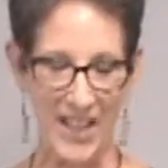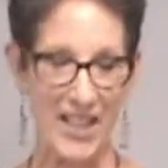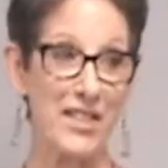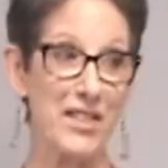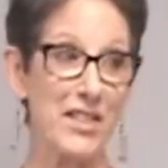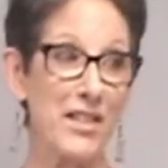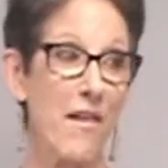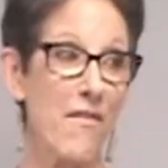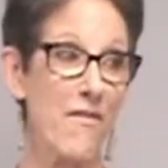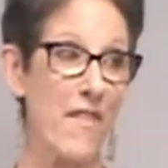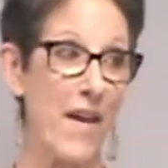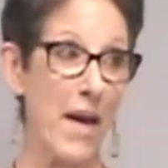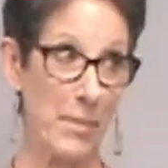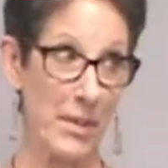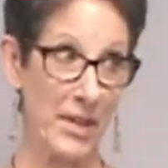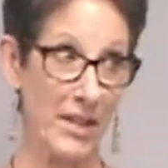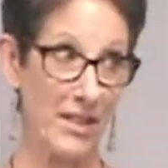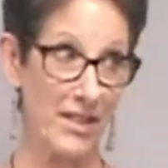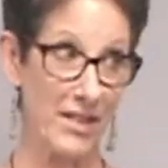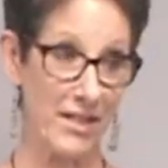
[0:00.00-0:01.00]
It is
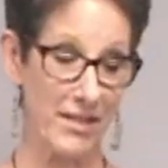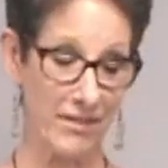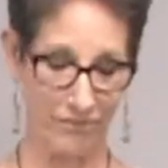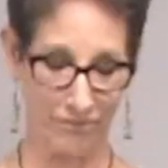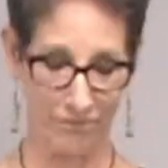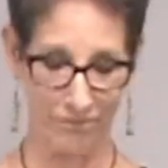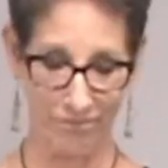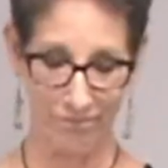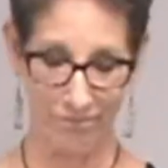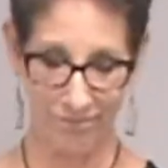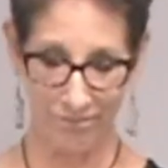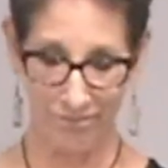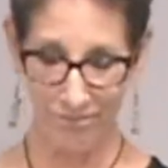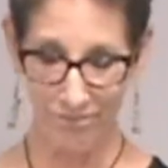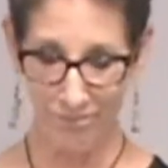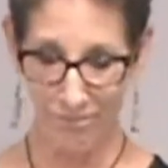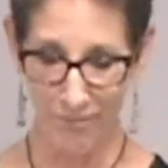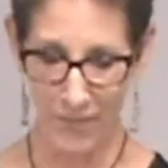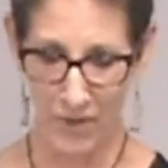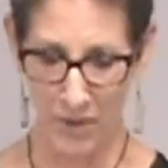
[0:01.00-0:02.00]
fabulous.
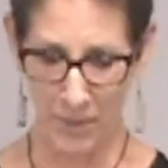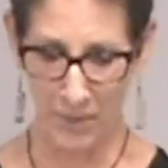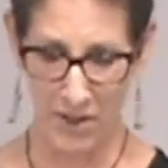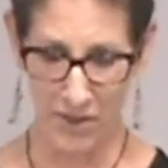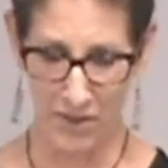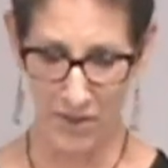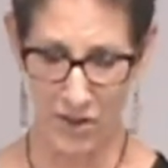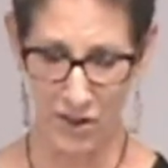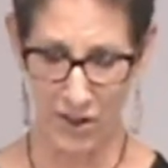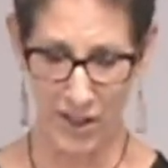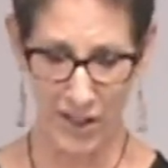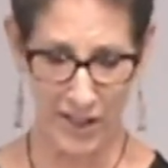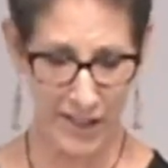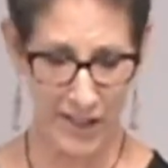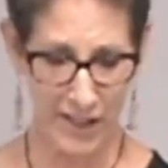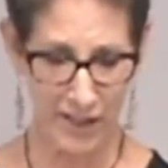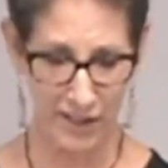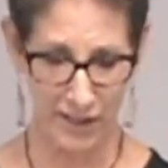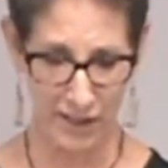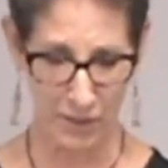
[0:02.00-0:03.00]
So you're going
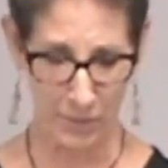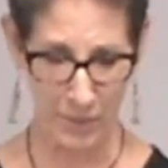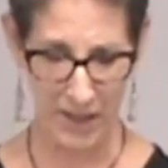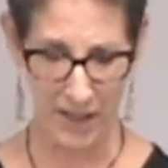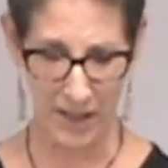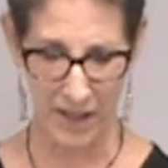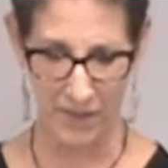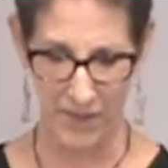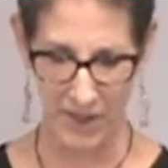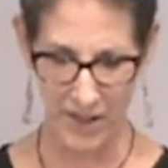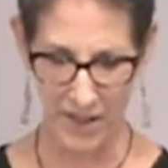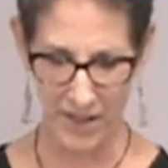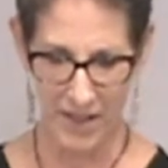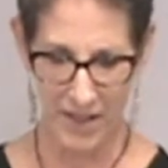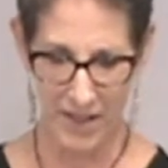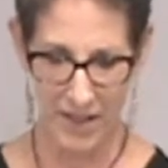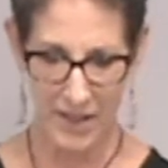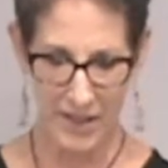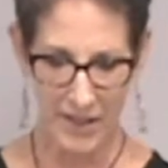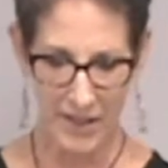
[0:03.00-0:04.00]
to get a little bit of it.